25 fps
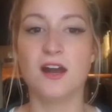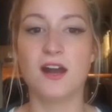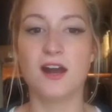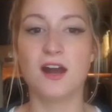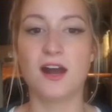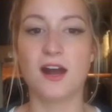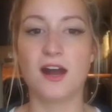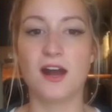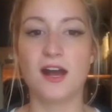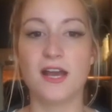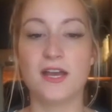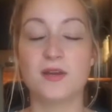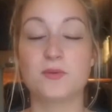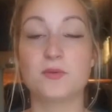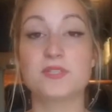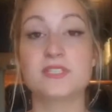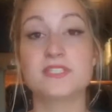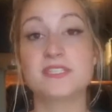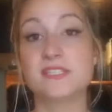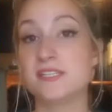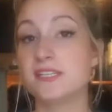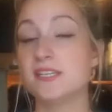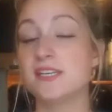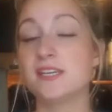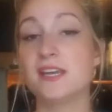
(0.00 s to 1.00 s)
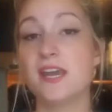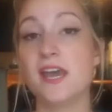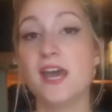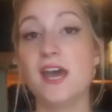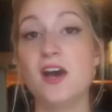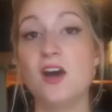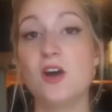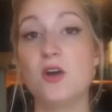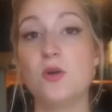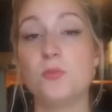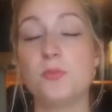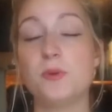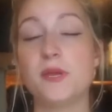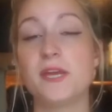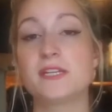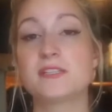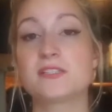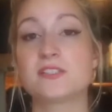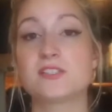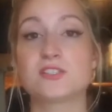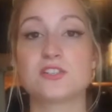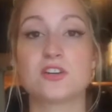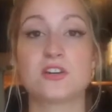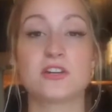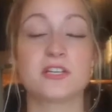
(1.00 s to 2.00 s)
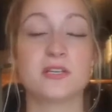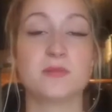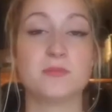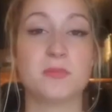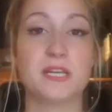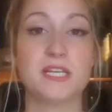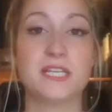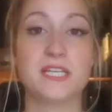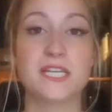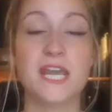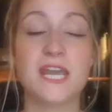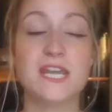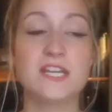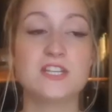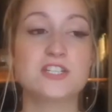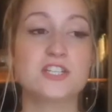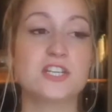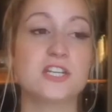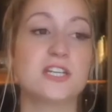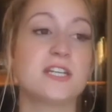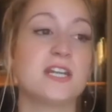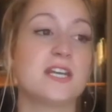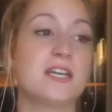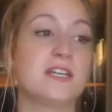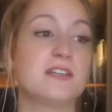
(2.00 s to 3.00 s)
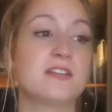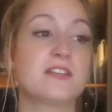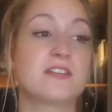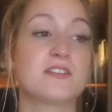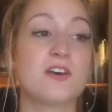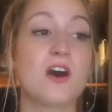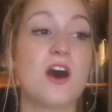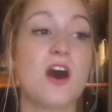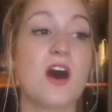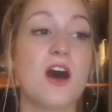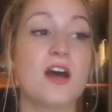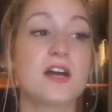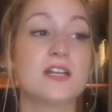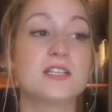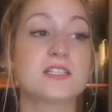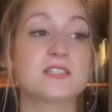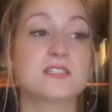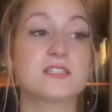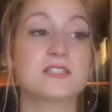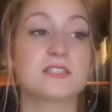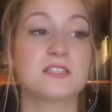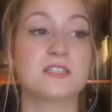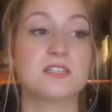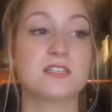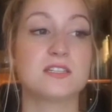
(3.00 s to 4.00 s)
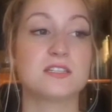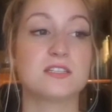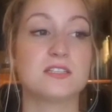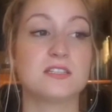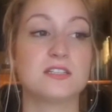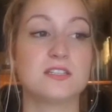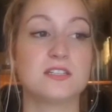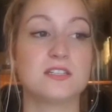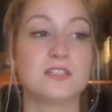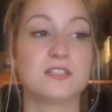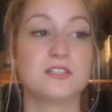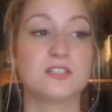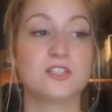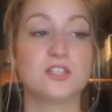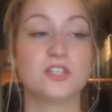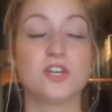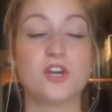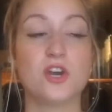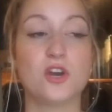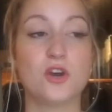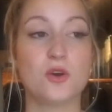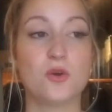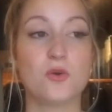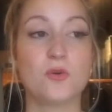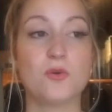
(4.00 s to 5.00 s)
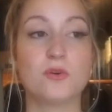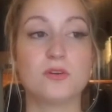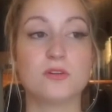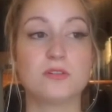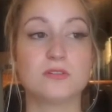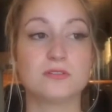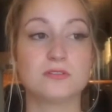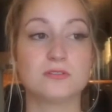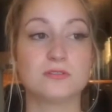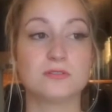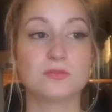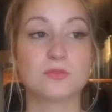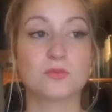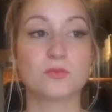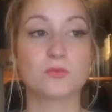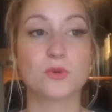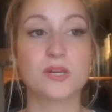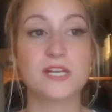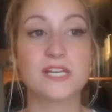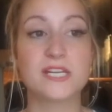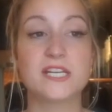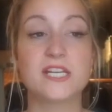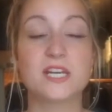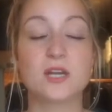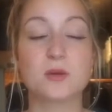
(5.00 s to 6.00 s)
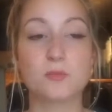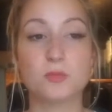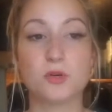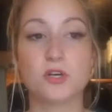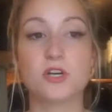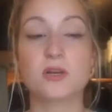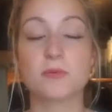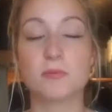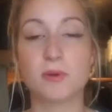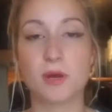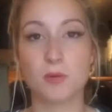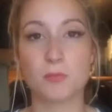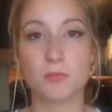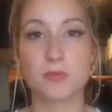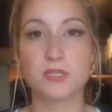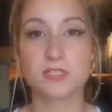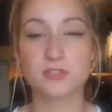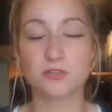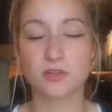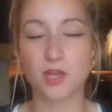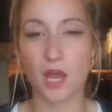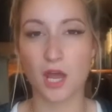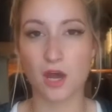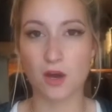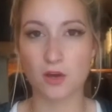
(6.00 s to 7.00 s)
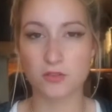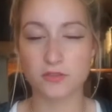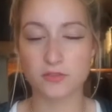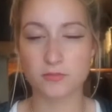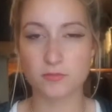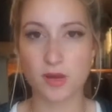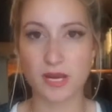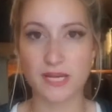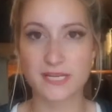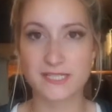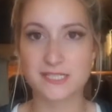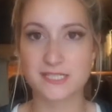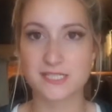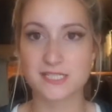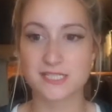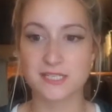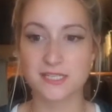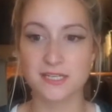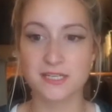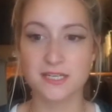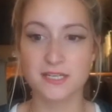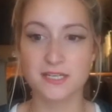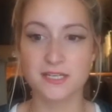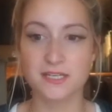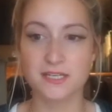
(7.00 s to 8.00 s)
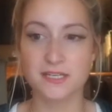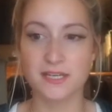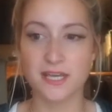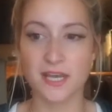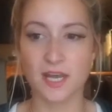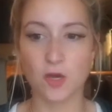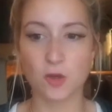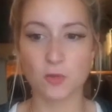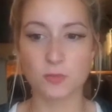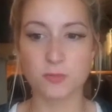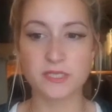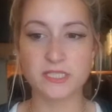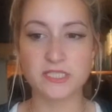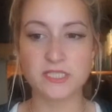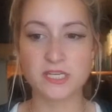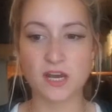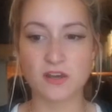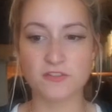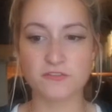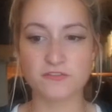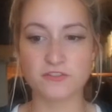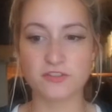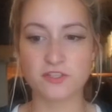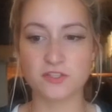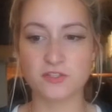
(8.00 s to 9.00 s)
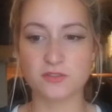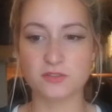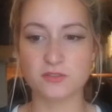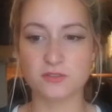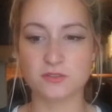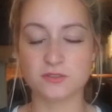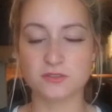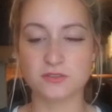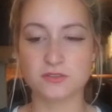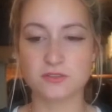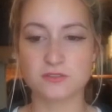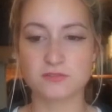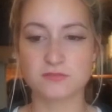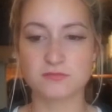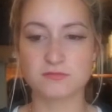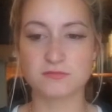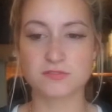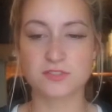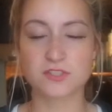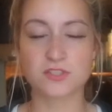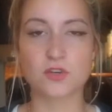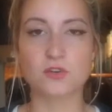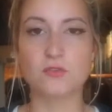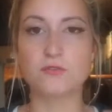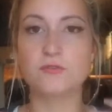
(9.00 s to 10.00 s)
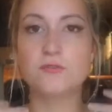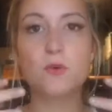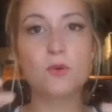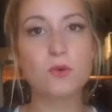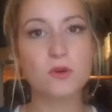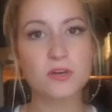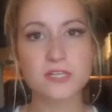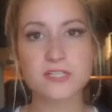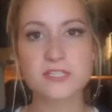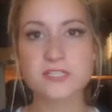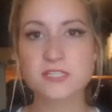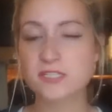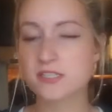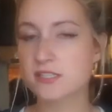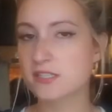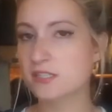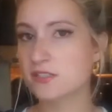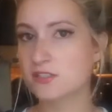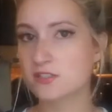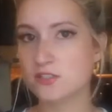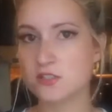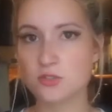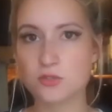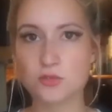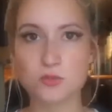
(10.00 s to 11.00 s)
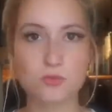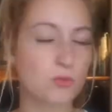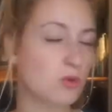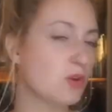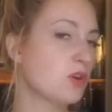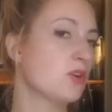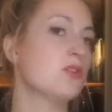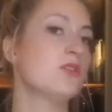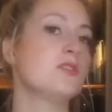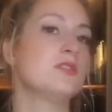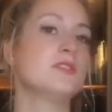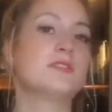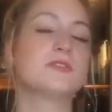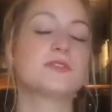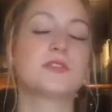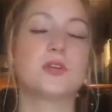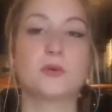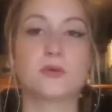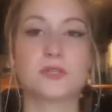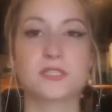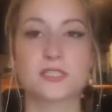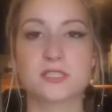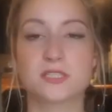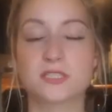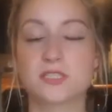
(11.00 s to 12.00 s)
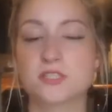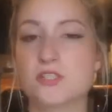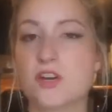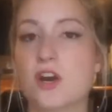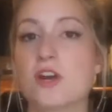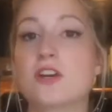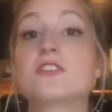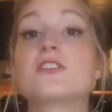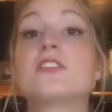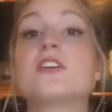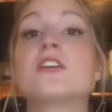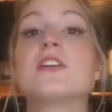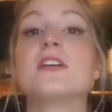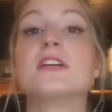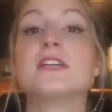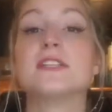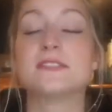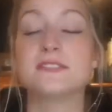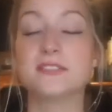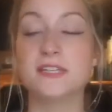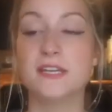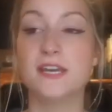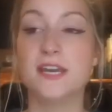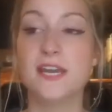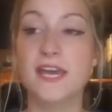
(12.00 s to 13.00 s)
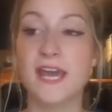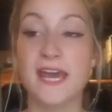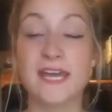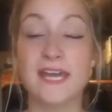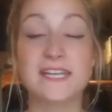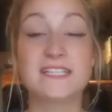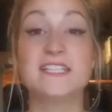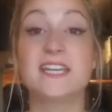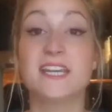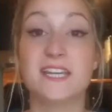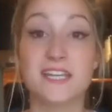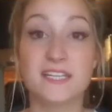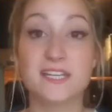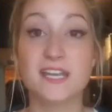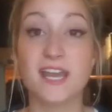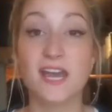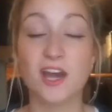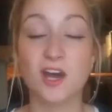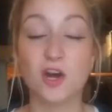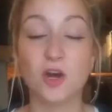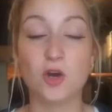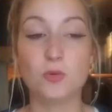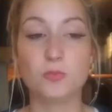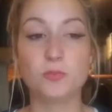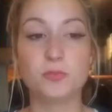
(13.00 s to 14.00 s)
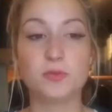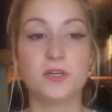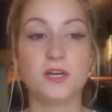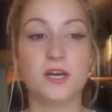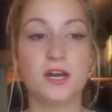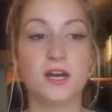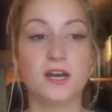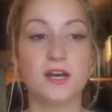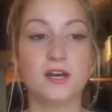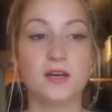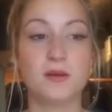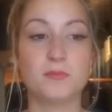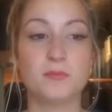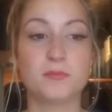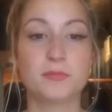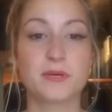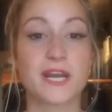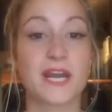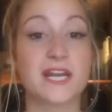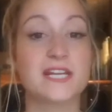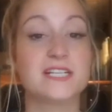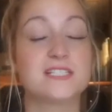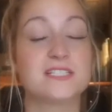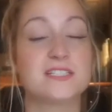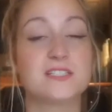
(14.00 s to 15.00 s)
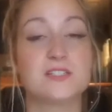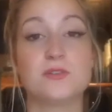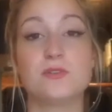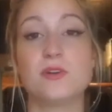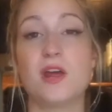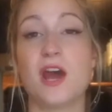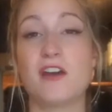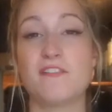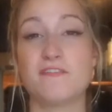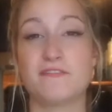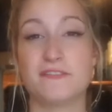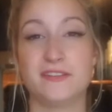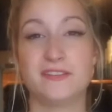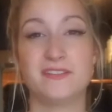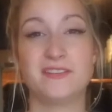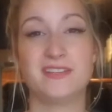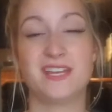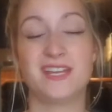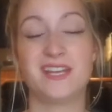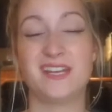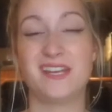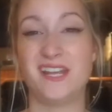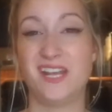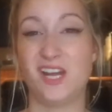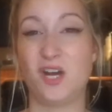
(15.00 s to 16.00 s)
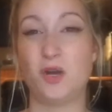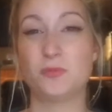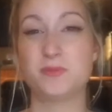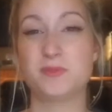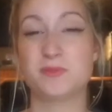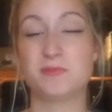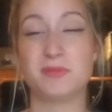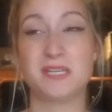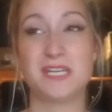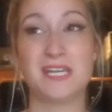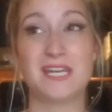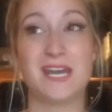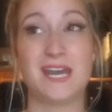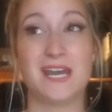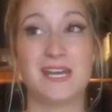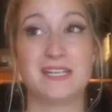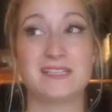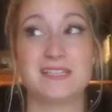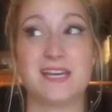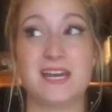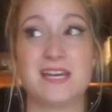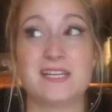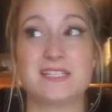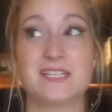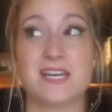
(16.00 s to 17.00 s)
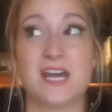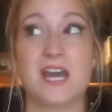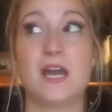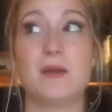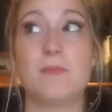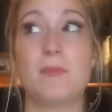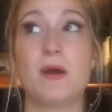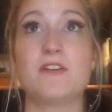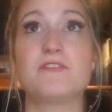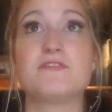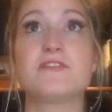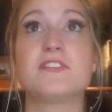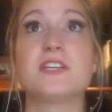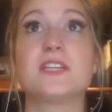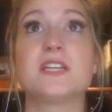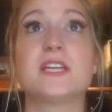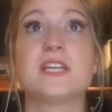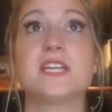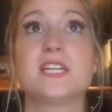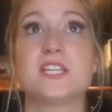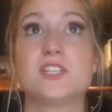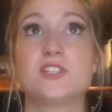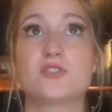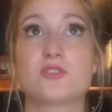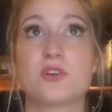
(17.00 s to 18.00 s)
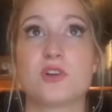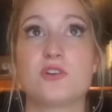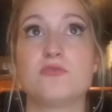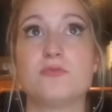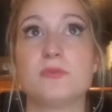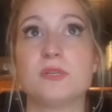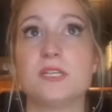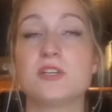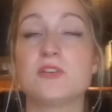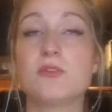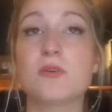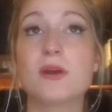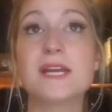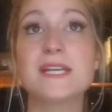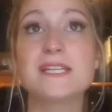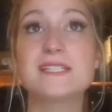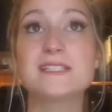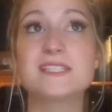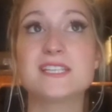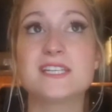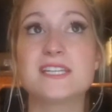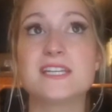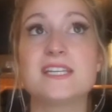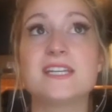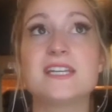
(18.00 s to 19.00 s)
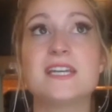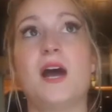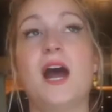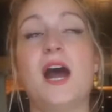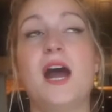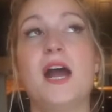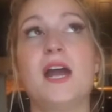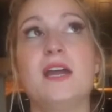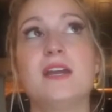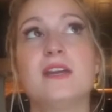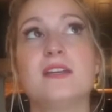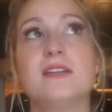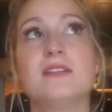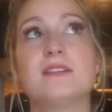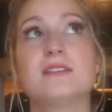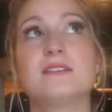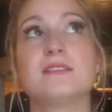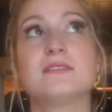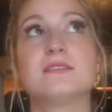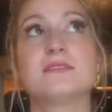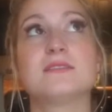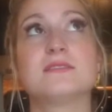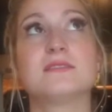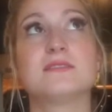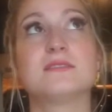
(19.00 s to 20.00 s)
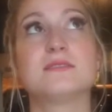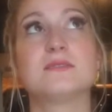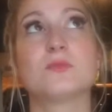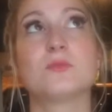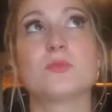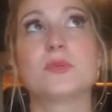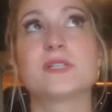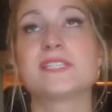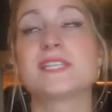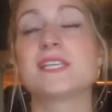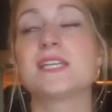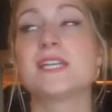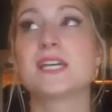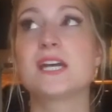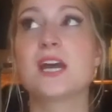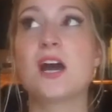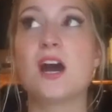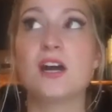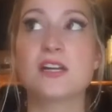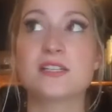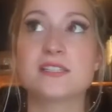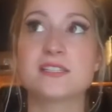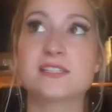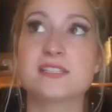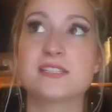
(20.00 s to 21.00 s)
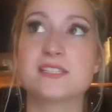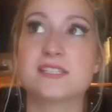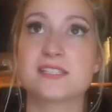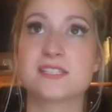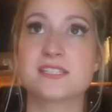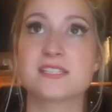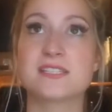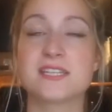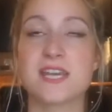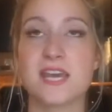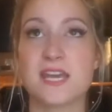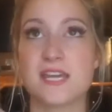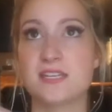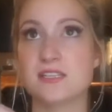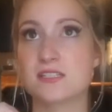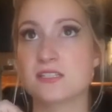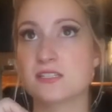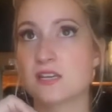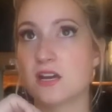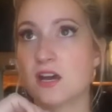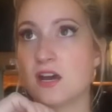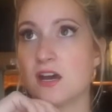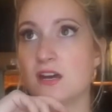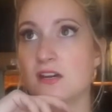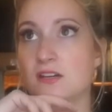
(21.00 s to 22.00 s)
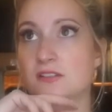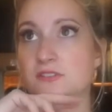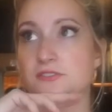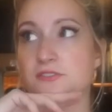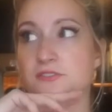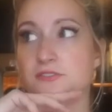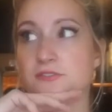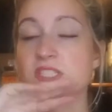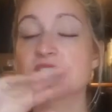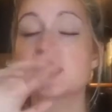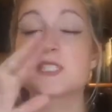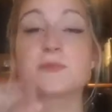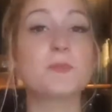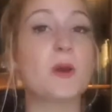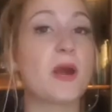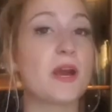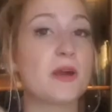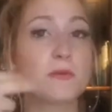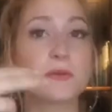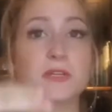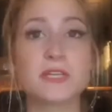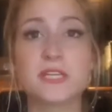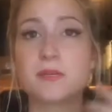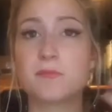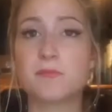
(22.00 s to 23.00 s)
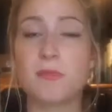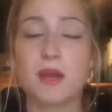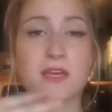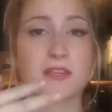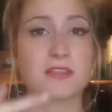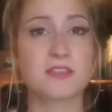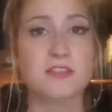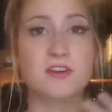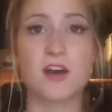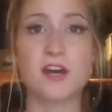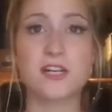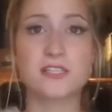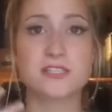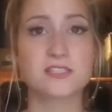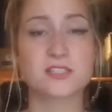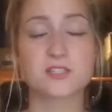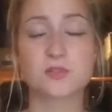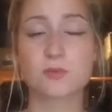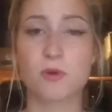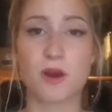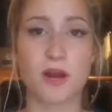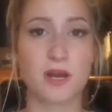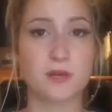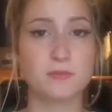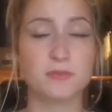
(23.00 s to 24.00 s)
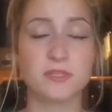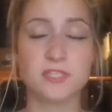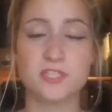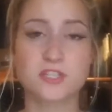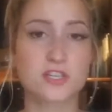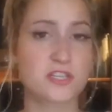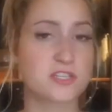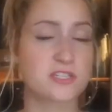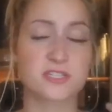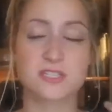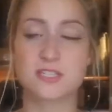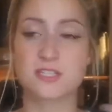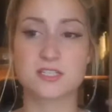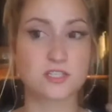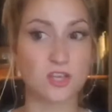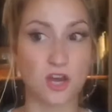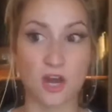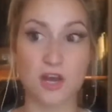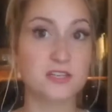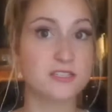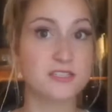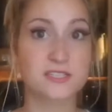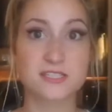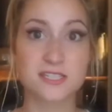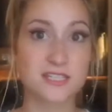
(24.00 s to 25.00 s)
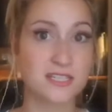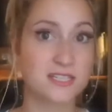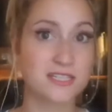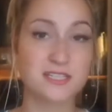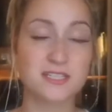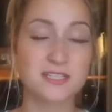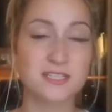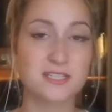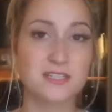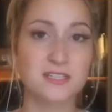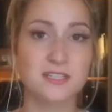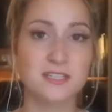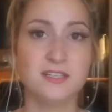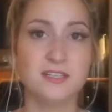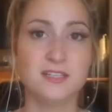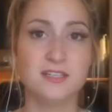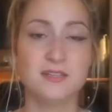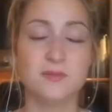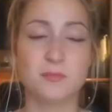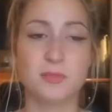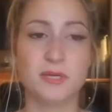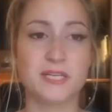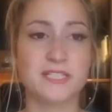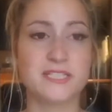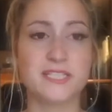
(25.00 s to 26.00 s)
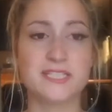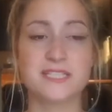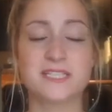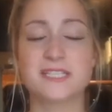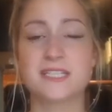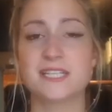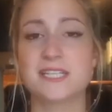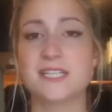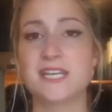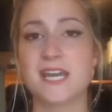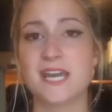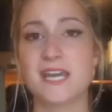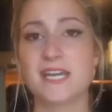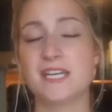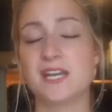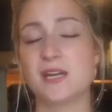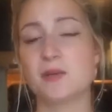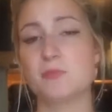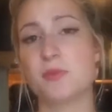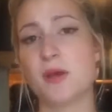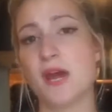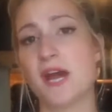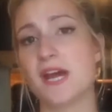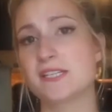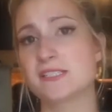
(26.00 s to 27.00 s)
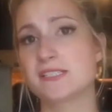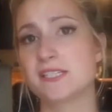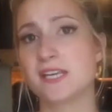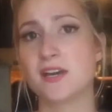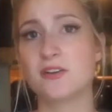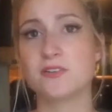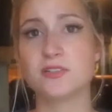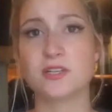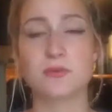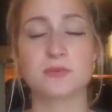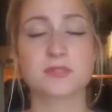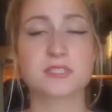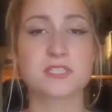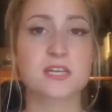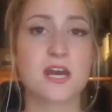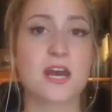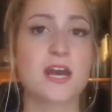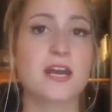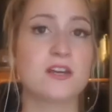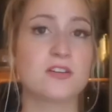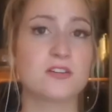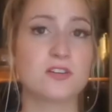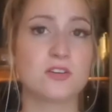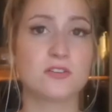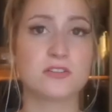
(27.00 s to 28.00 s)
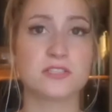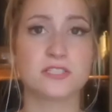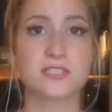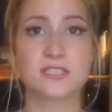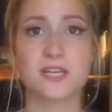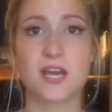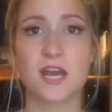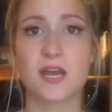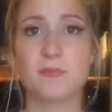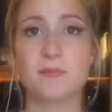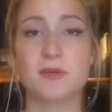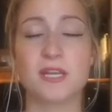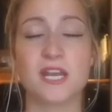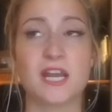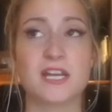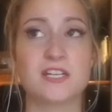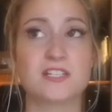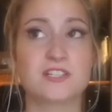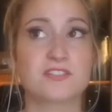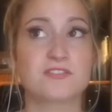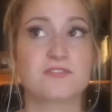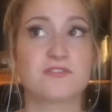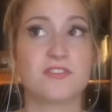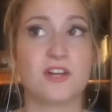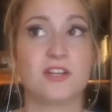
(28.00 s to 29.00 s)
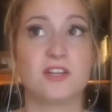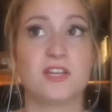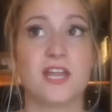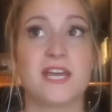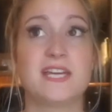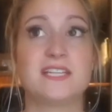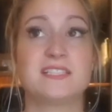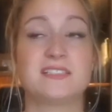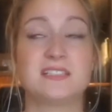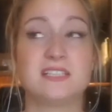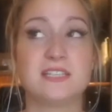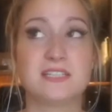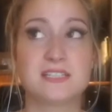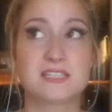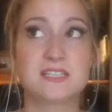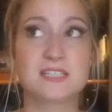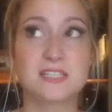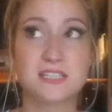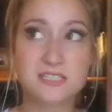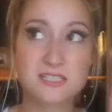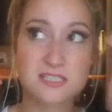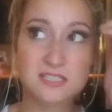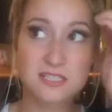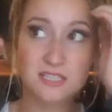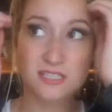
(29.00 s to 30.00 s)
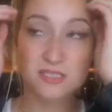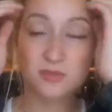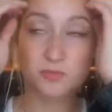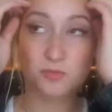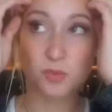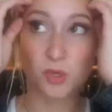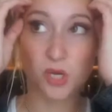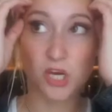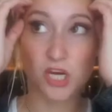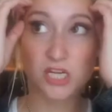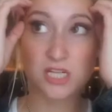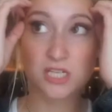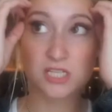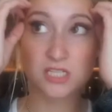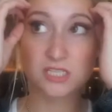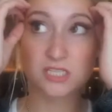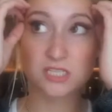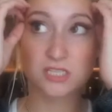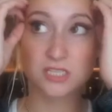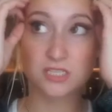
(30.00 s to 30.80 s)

I was seeking help and starting medication and thought, you know, reading a book about mental health might help me not feel so foreign to this new world of going to the doctor and getting help, but I do not feel that it helped me at that time. I feel like it drove me crazy. I was in a constant state of spiraling my thoughts to where I'd be just exhausted by the end of the day, and I'd pass out, and I was tired all the time, and I just felt like listening to this book